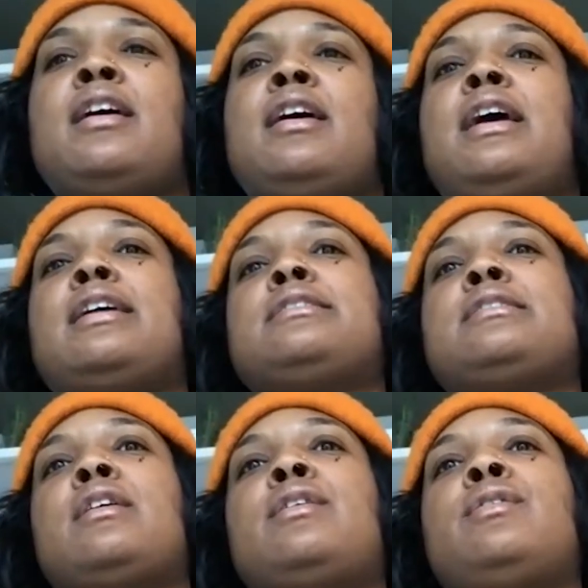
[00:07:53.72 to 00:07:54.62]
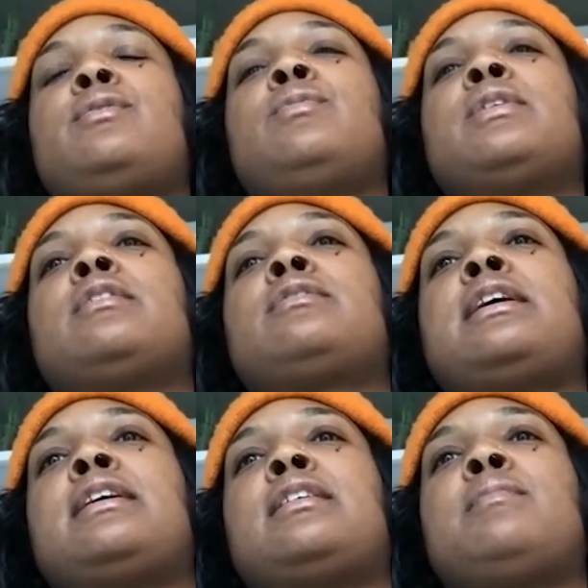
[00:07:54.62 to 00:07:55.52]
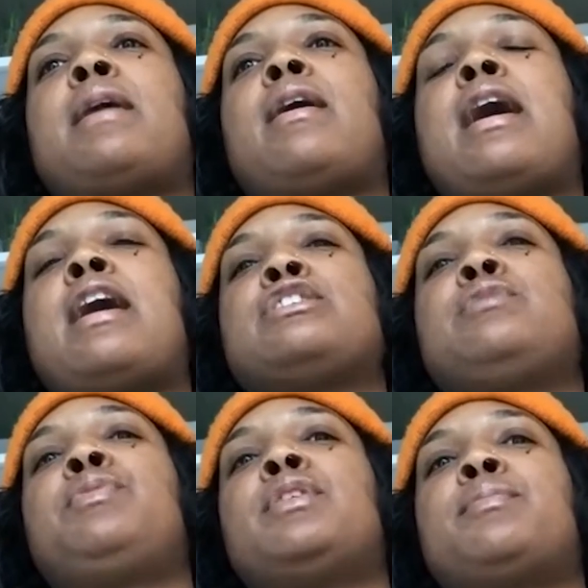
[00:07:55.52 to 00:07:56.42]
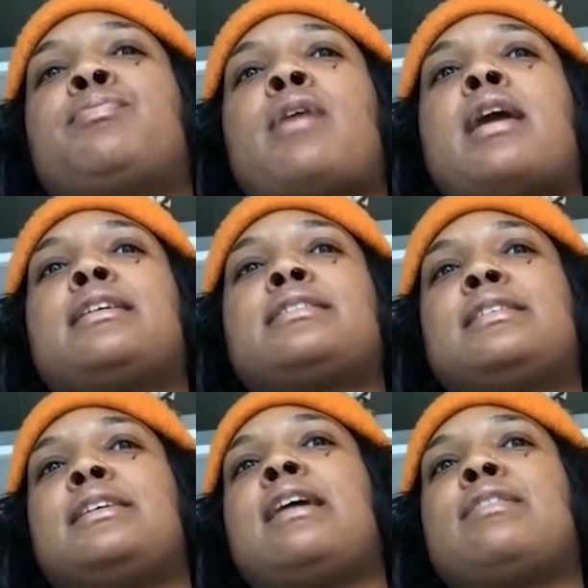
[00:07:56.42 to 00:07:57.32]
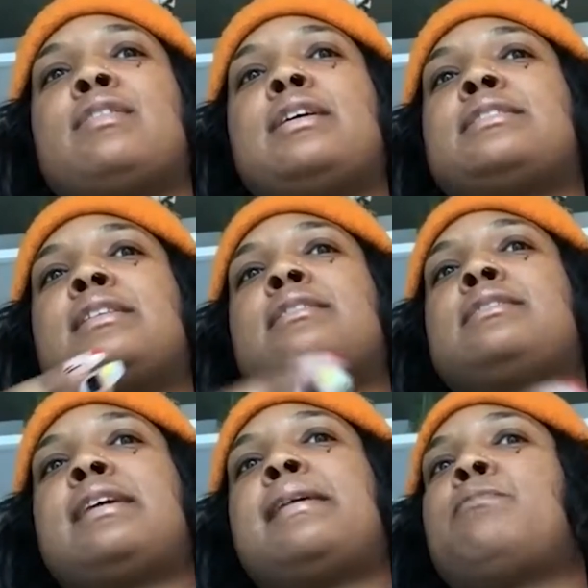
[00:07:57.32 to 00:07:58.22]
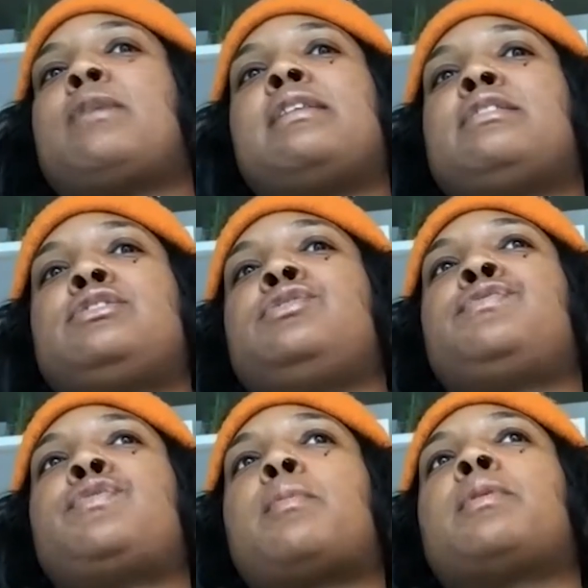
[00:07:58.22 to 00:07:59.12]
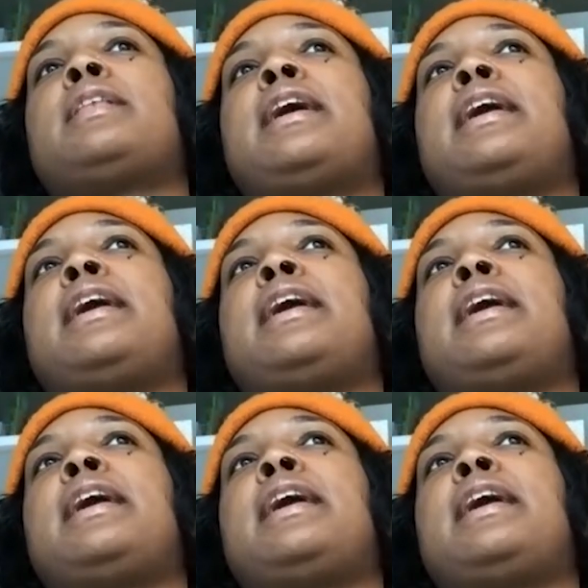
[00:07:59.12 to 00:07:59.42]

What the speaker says: And so when you're thinking about how you put a product together, it's in the same way that you formulate,